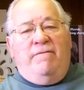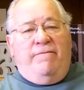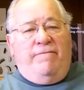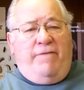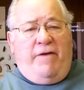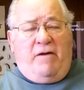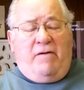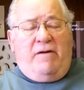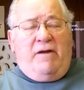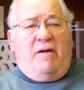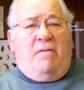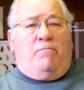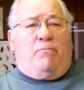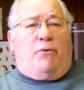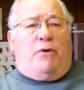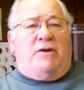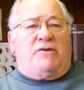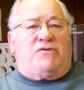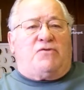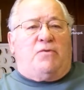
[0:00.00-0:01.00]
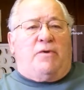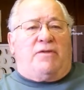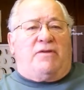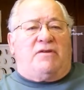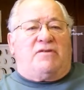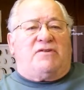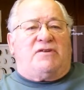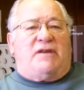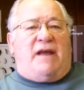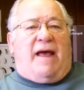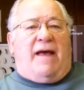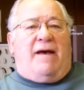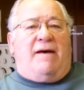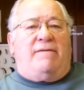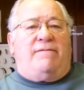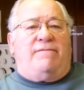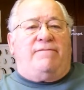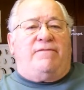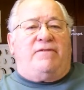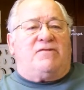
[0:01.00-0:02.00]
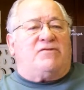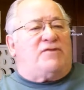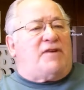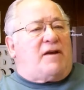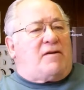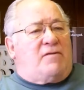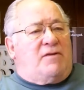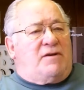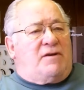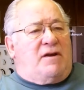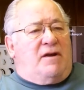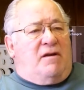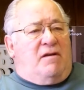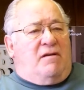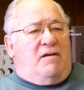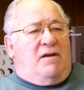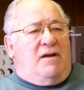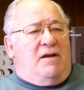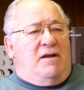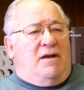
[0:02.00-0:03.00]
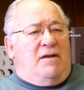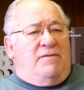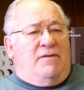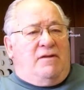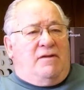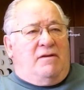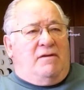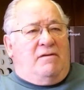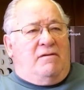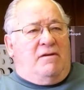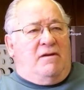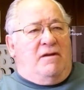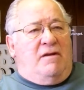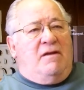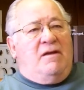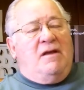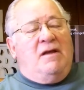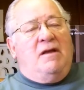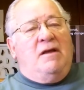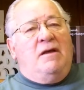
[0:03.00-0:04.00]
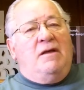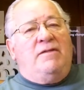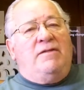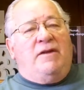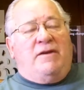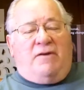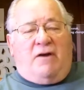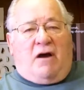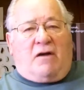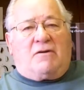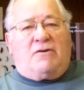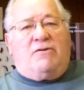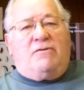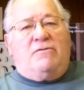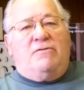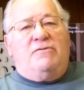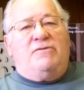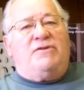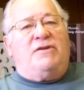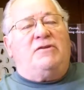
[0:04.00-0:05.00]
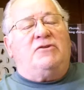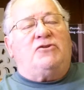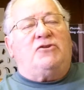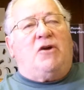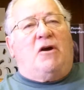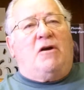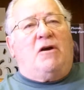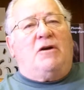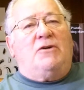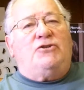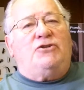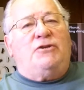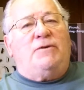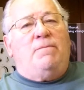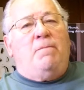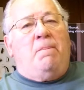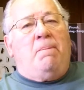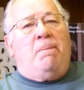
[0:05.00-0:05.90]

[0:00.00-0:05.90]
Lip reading: very impressed with the staff, the secretary, and the doctor who's in charge.